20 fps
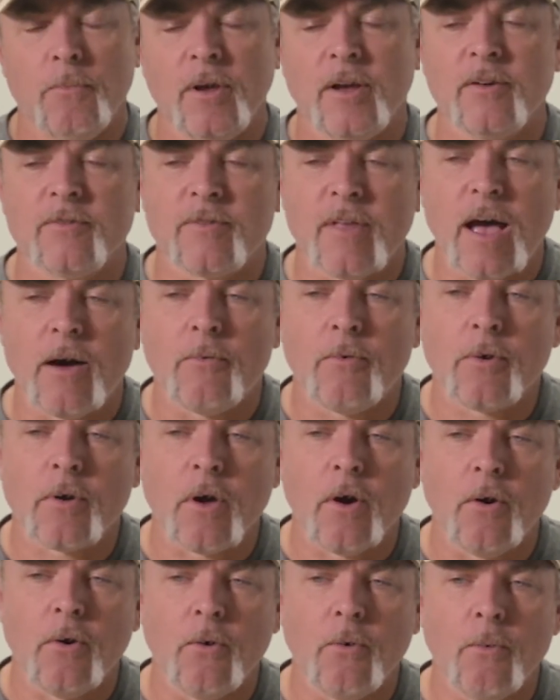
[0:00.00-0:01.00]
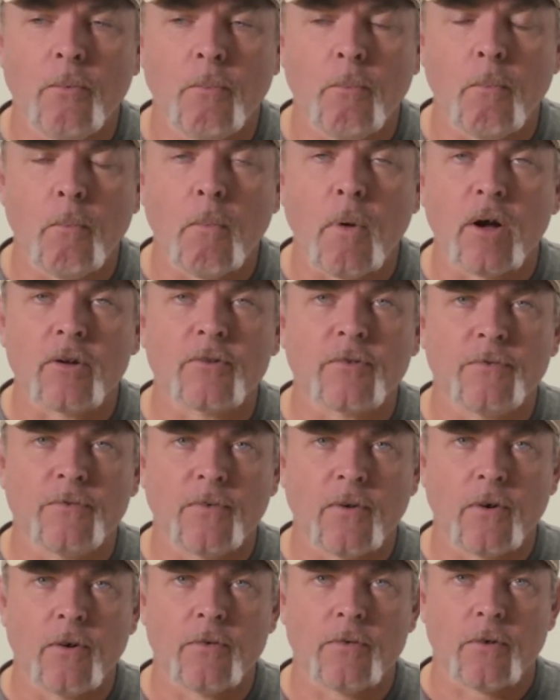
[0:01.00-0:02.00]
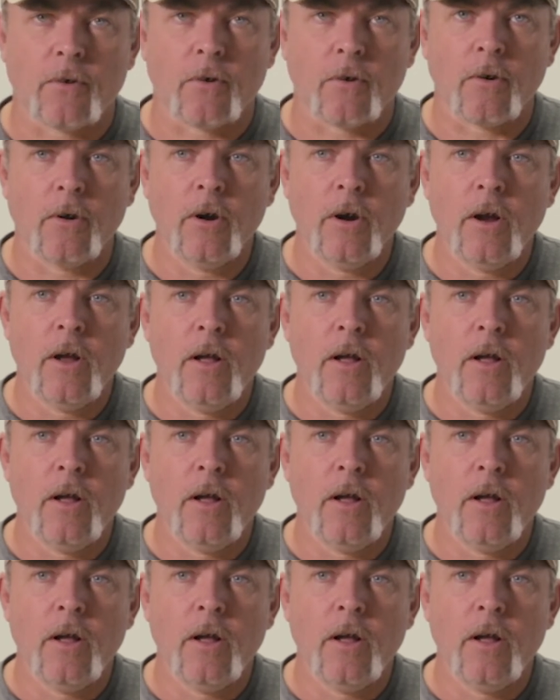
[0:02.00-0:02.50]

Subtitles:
because that will go much further